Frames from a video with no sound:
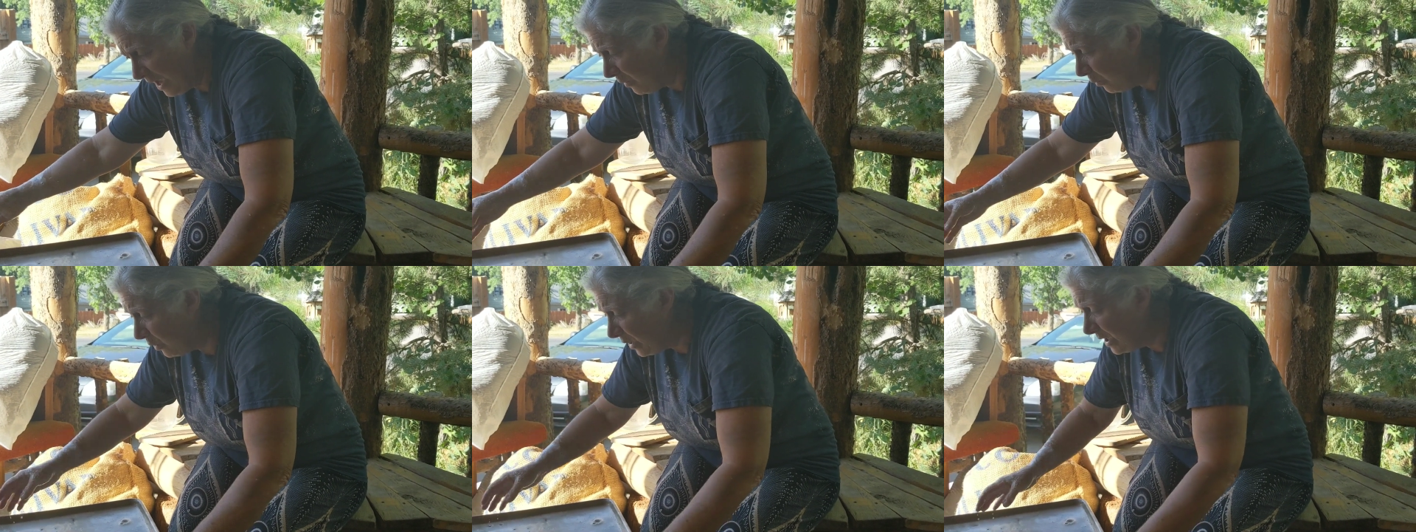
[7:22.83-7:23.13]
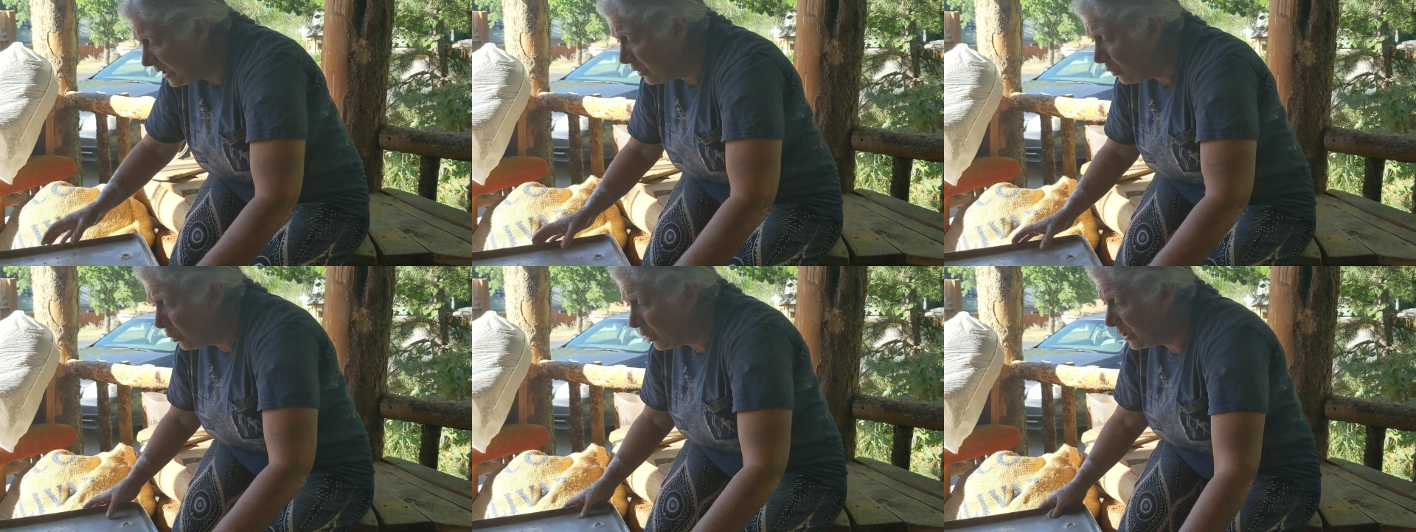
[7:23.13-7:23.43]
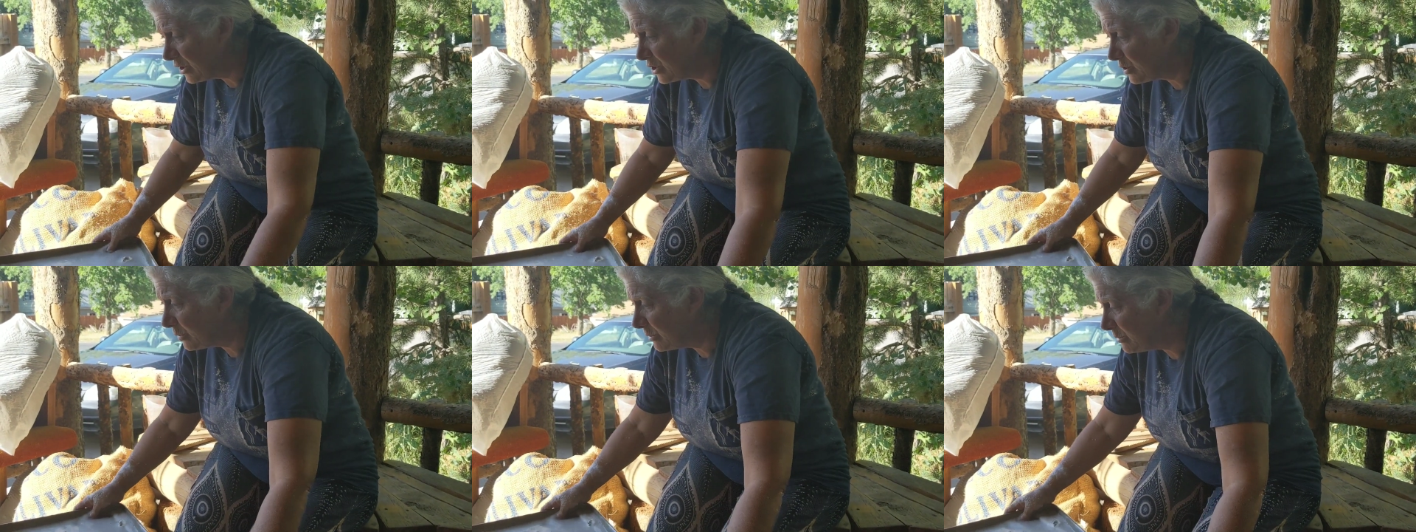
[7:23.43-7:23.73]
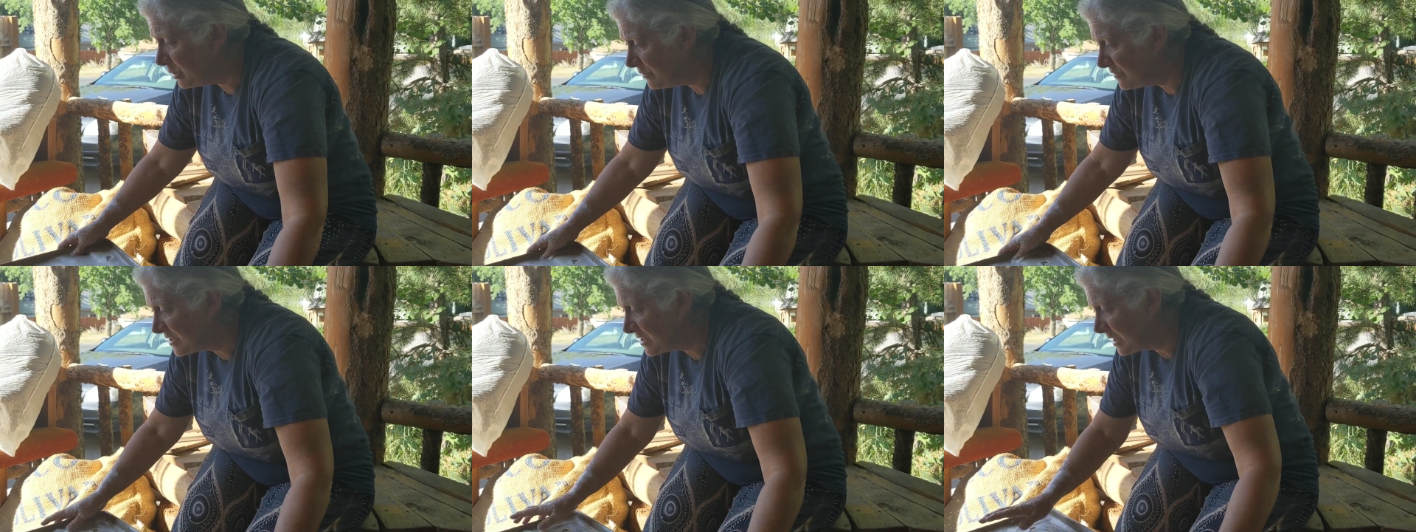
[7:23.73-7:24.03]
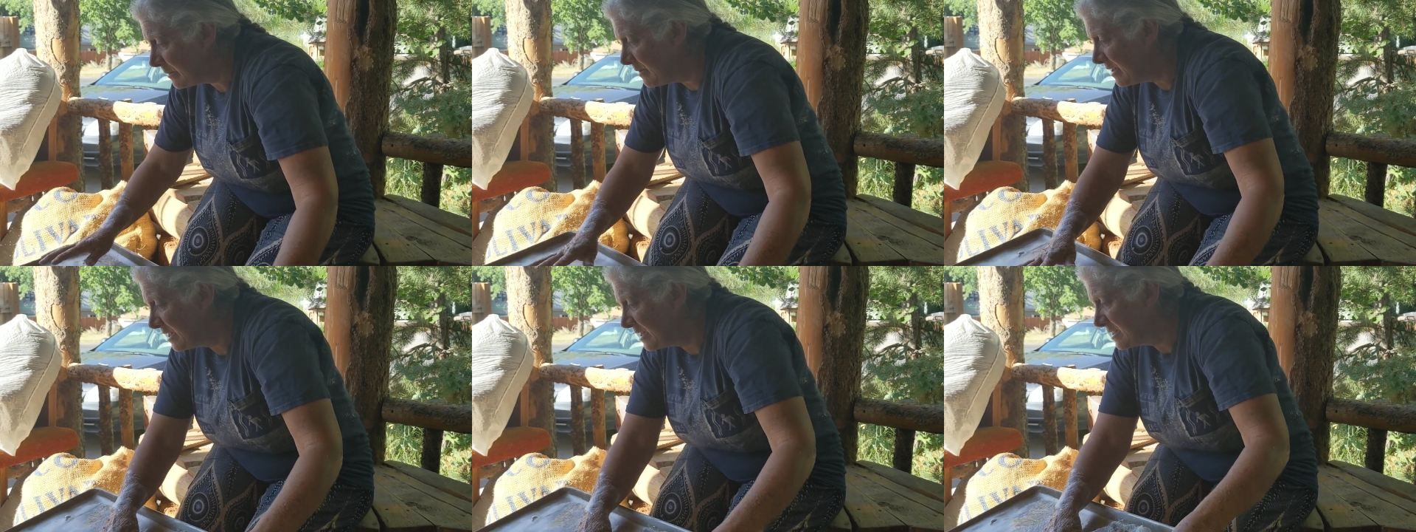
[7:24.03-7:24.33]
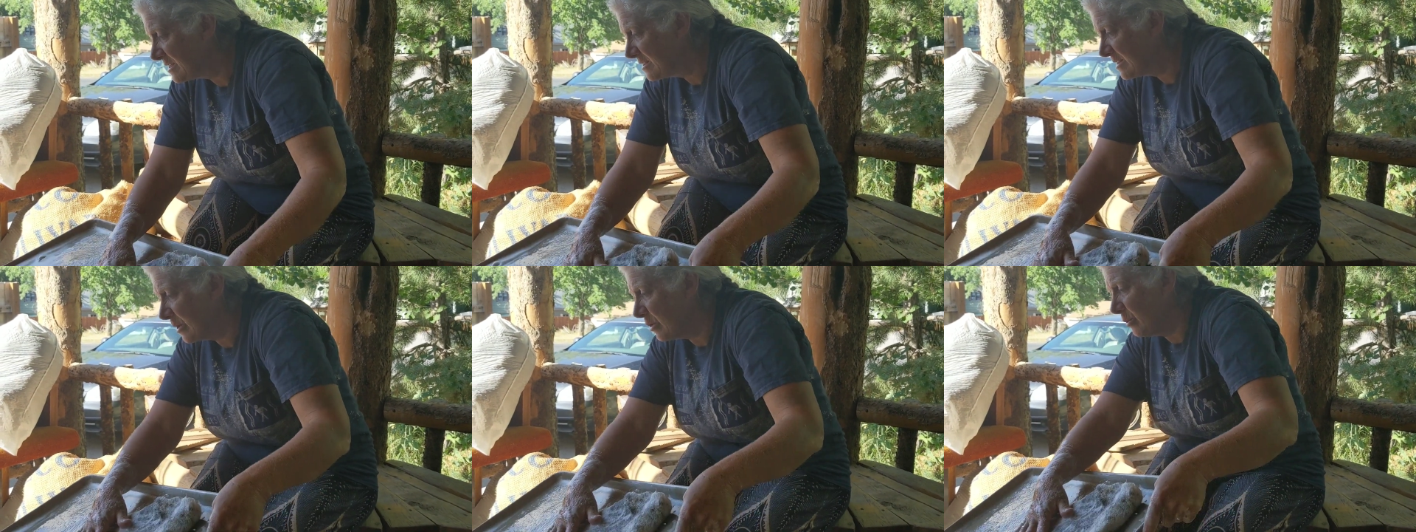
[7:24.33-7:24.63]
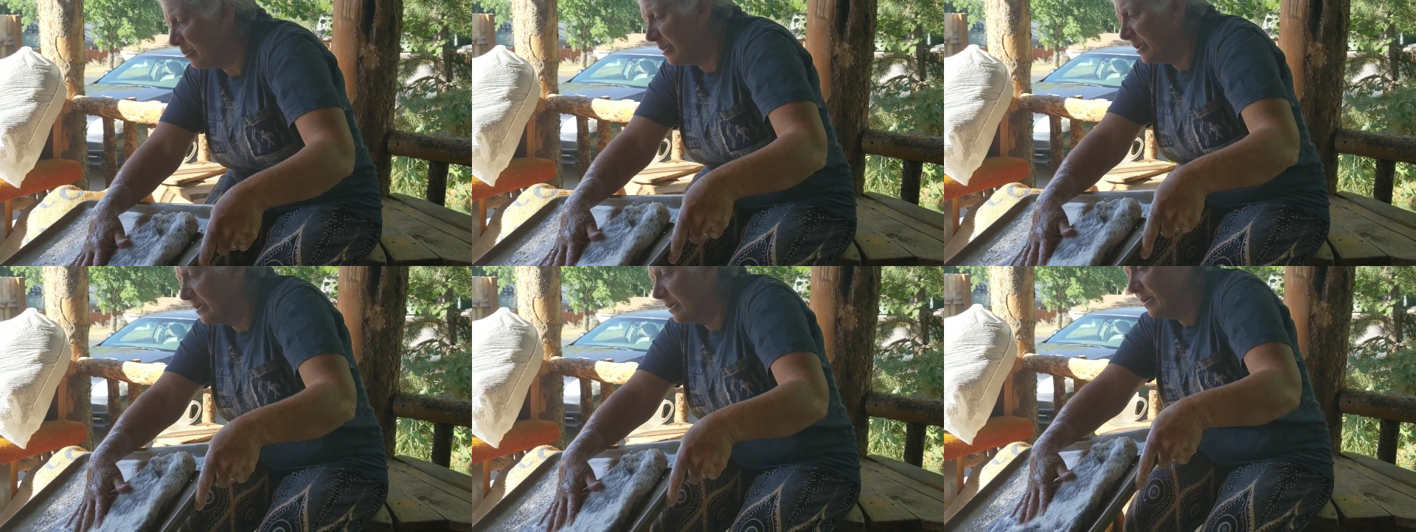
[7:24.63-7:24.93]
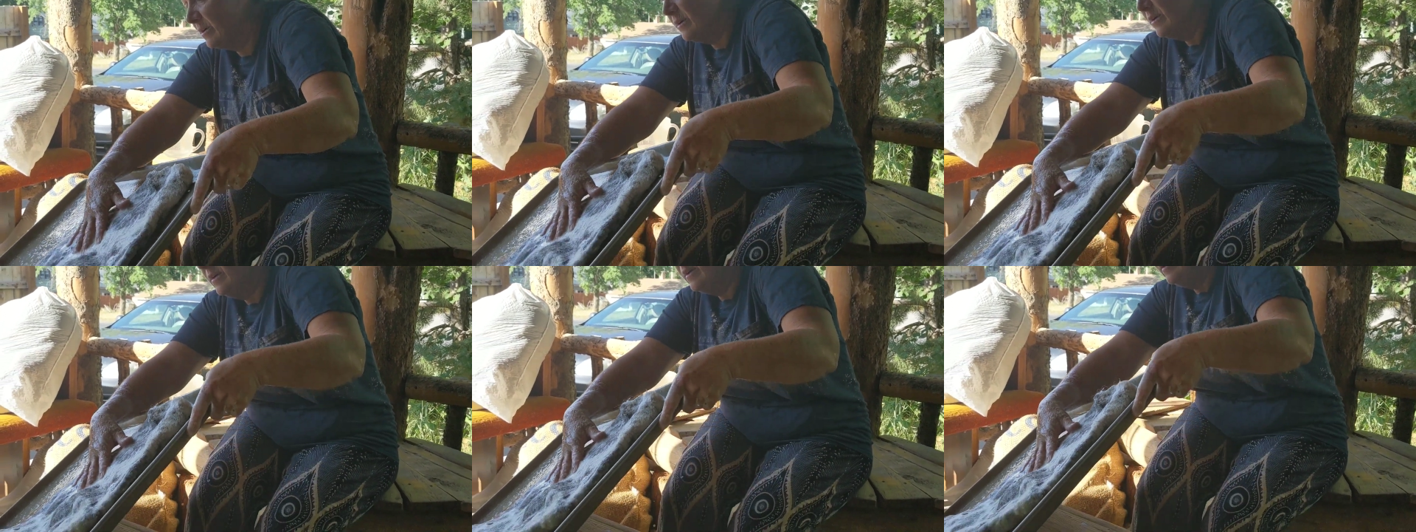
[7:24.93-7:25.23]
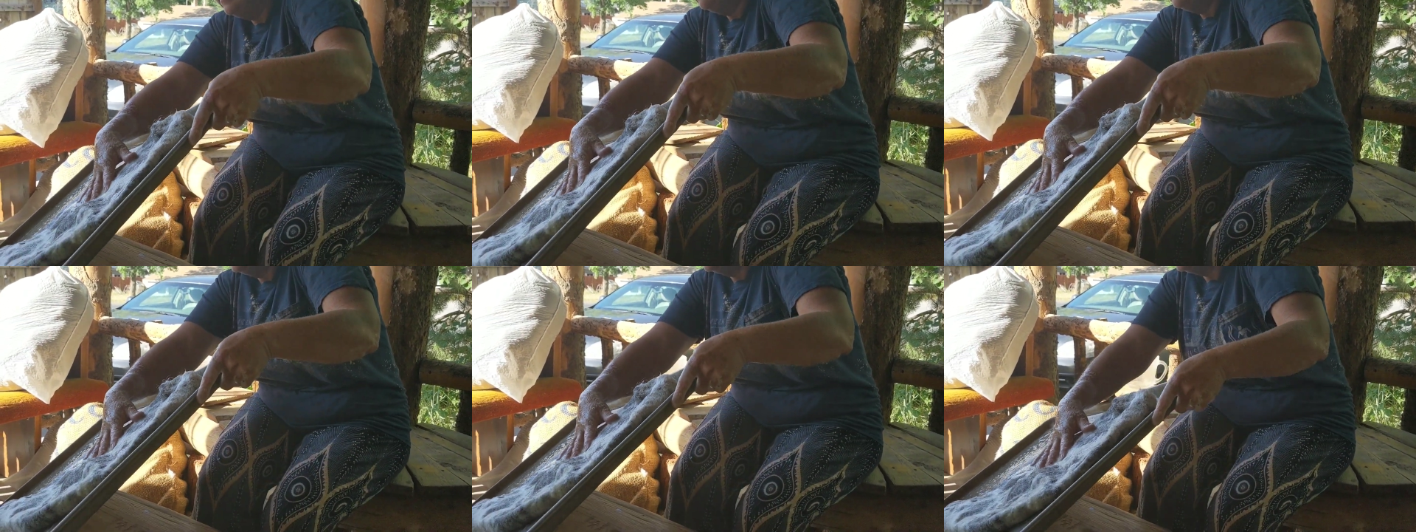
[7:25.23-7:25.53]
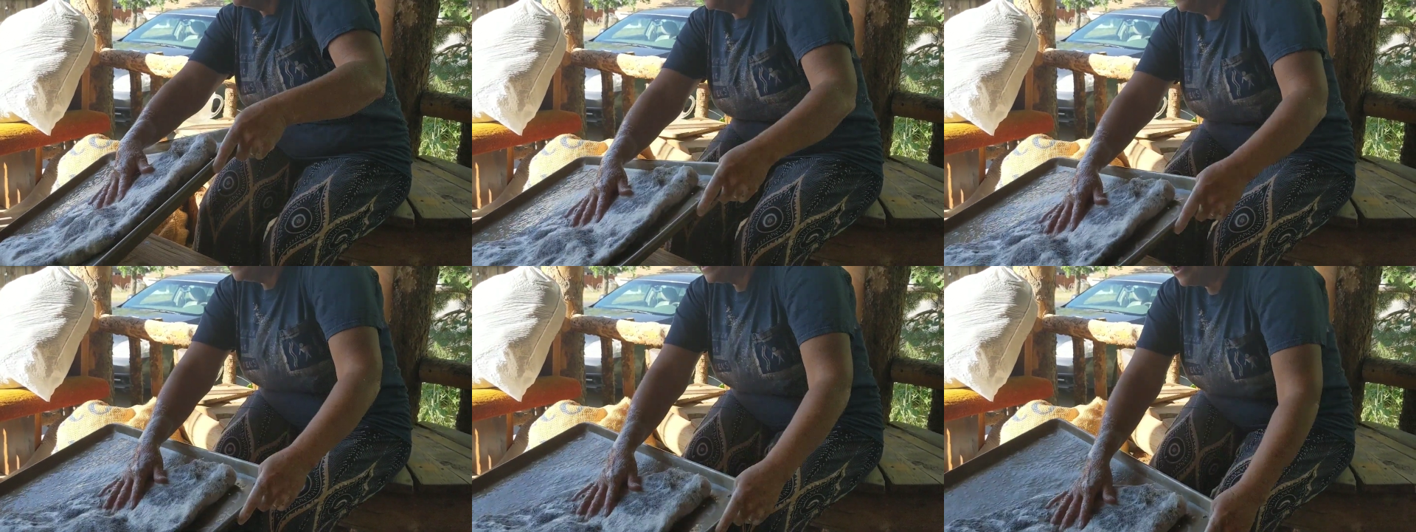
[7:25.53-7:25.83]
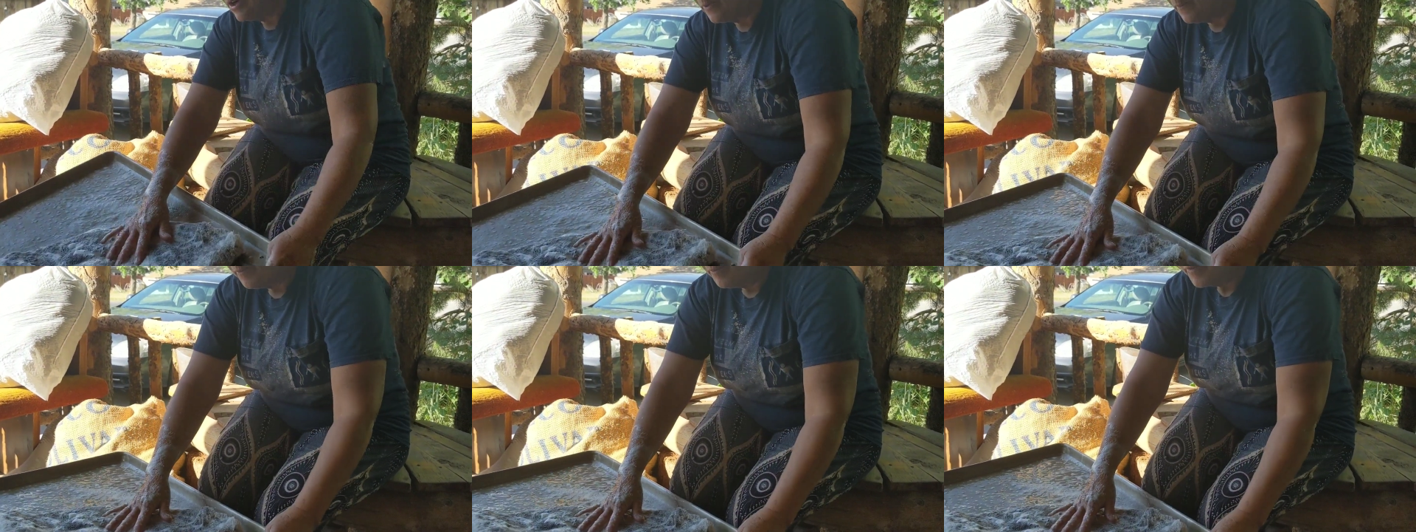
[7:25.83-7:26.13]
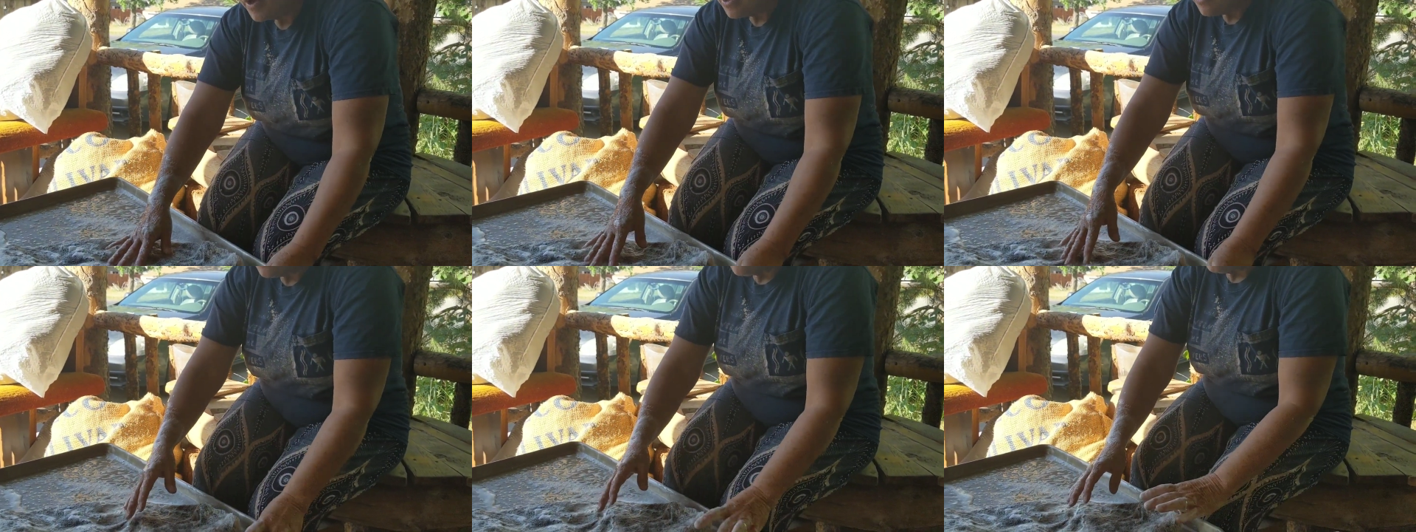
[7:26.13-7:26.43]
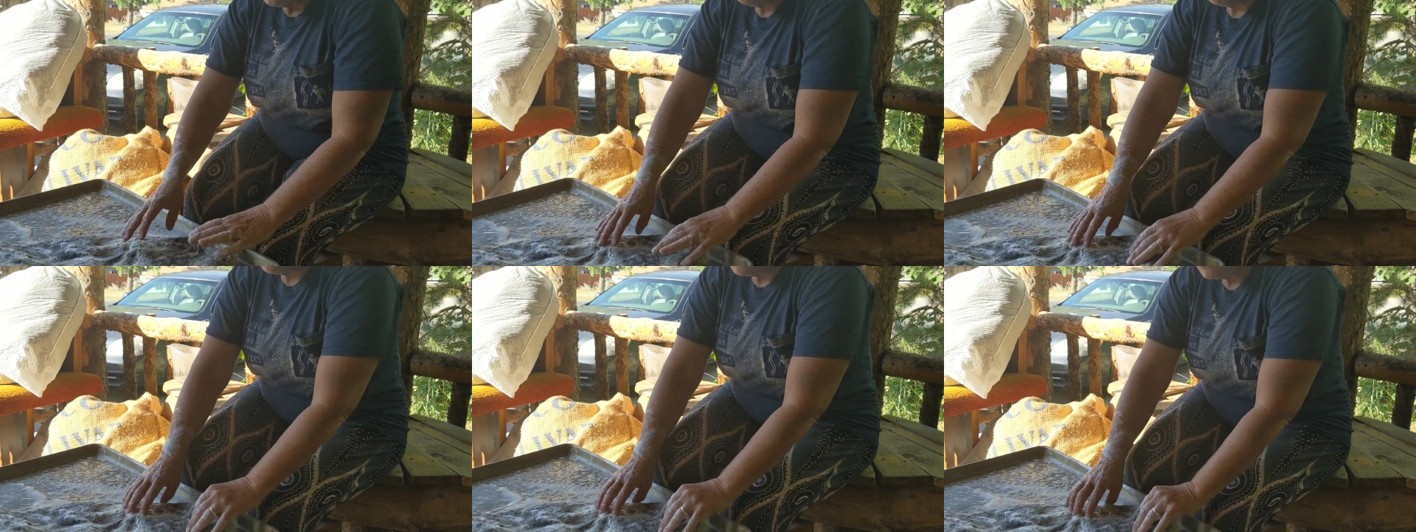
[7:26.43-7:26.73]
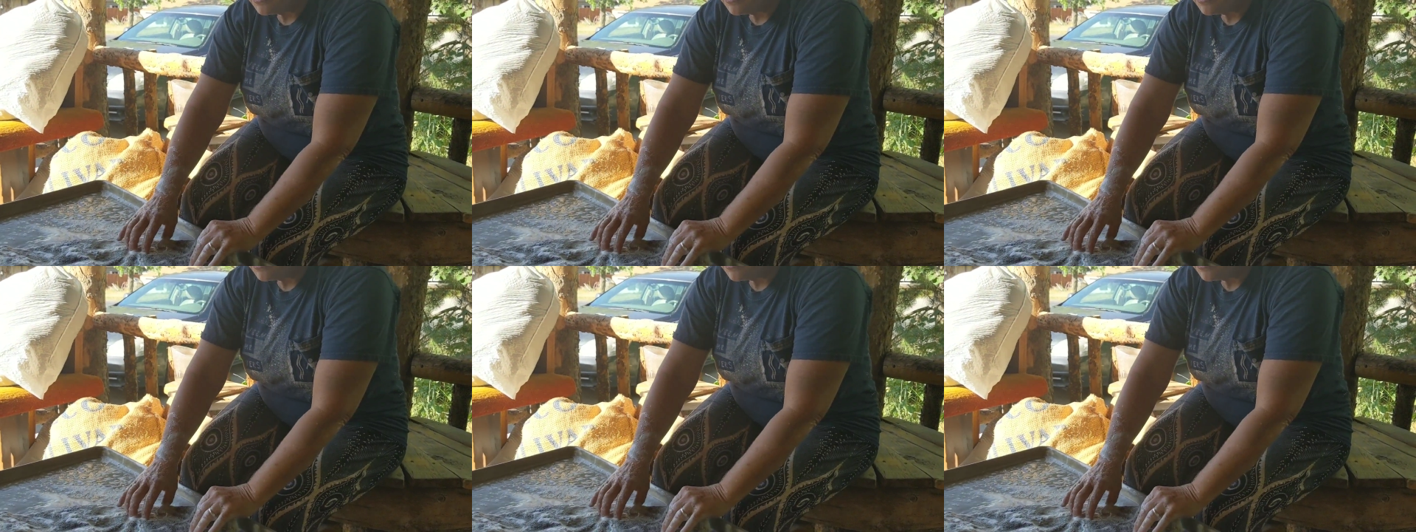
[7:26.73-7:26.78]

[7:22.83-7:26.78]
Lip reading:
(no speaker visible)